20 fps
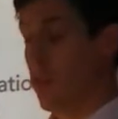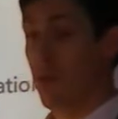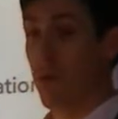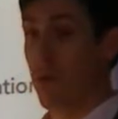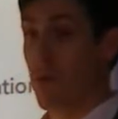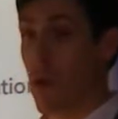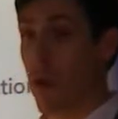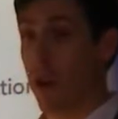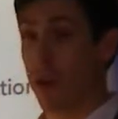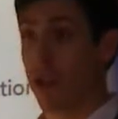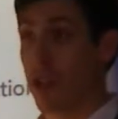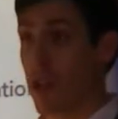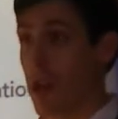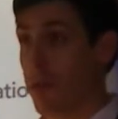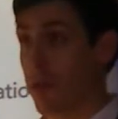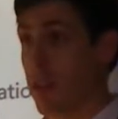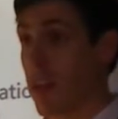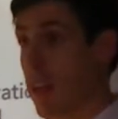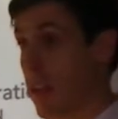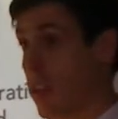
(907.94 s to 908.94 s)
getting them really
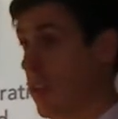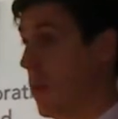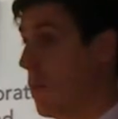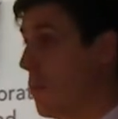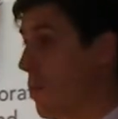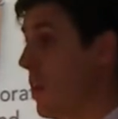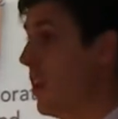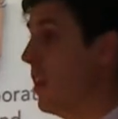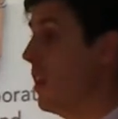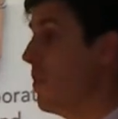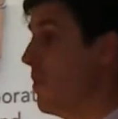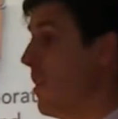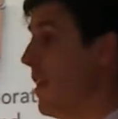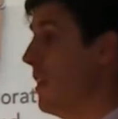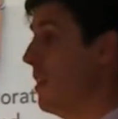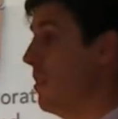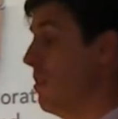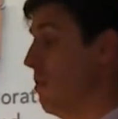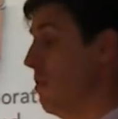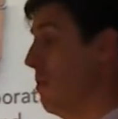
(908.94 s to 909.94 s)
ready to be signed
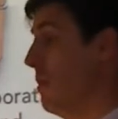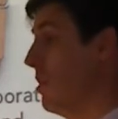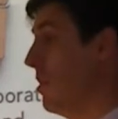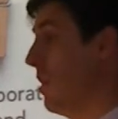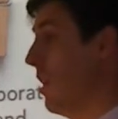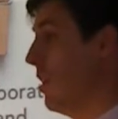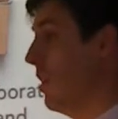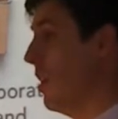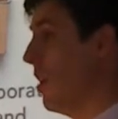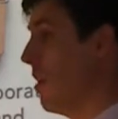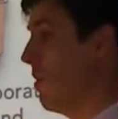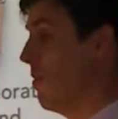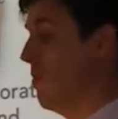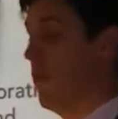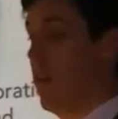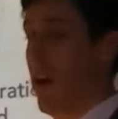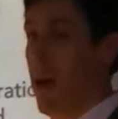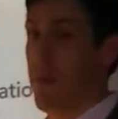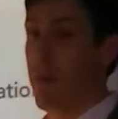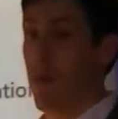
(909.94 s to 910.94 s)
off, and bring them back
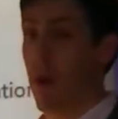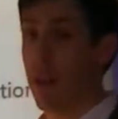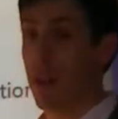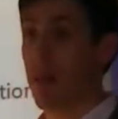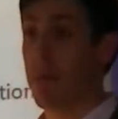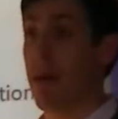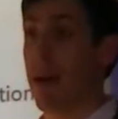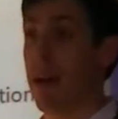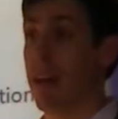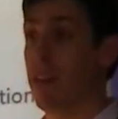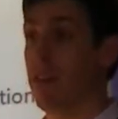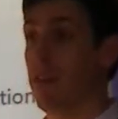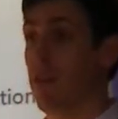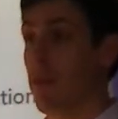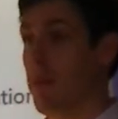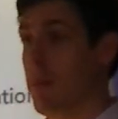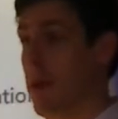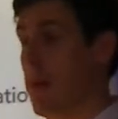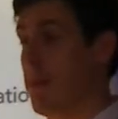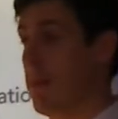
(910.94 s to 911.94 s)
into the map,
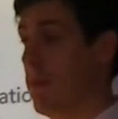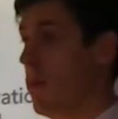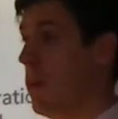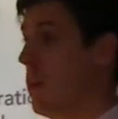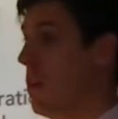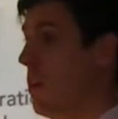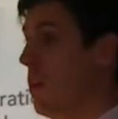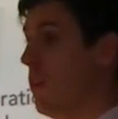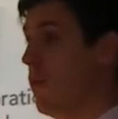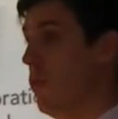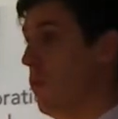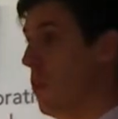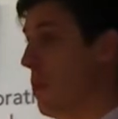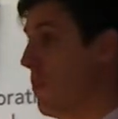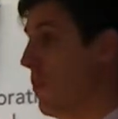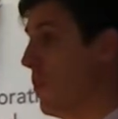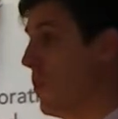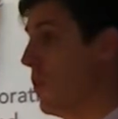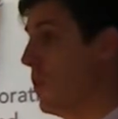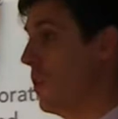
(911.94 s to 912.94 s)
fully
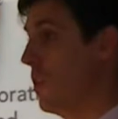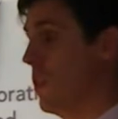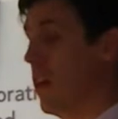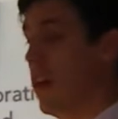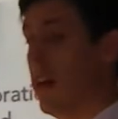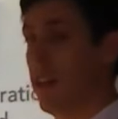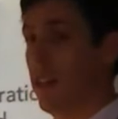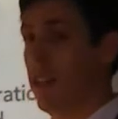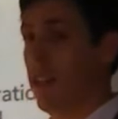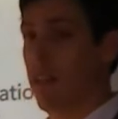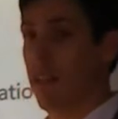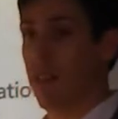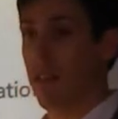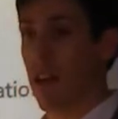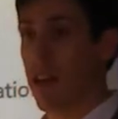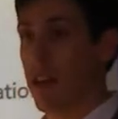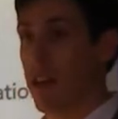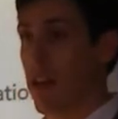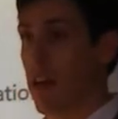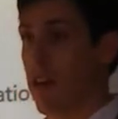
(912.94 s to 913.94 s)
prioritized, signed off,
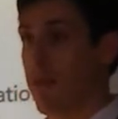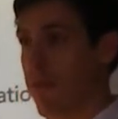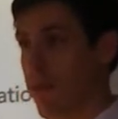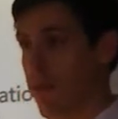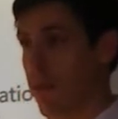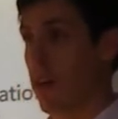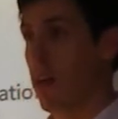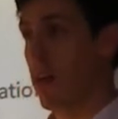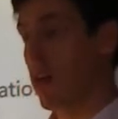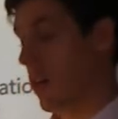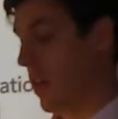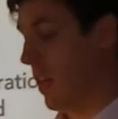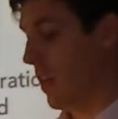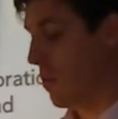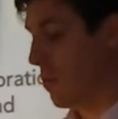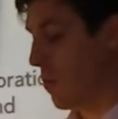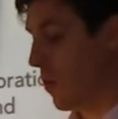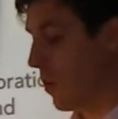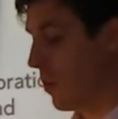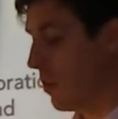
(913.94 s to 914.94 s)
uh, and the works.
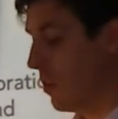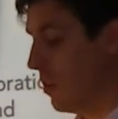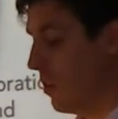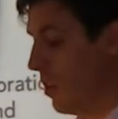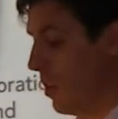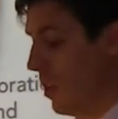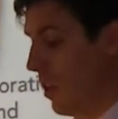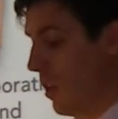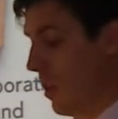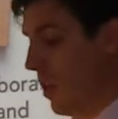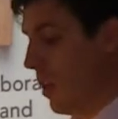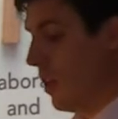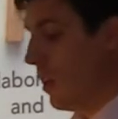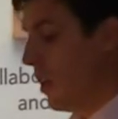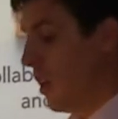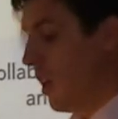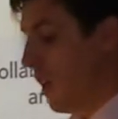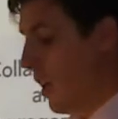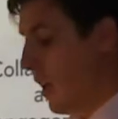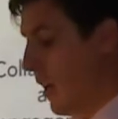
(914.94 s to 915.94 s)
Um,
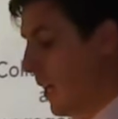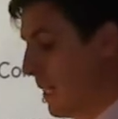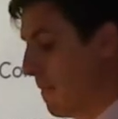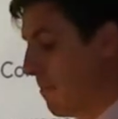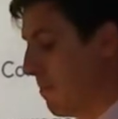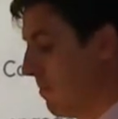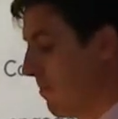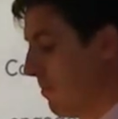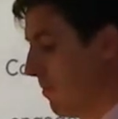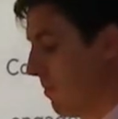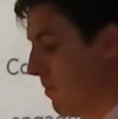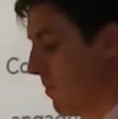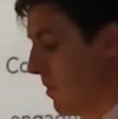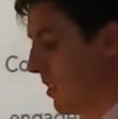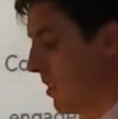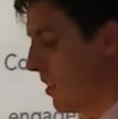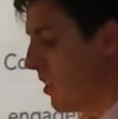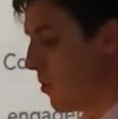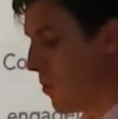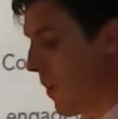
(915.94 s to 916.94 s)
the
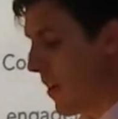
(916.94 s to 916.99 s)
granularity,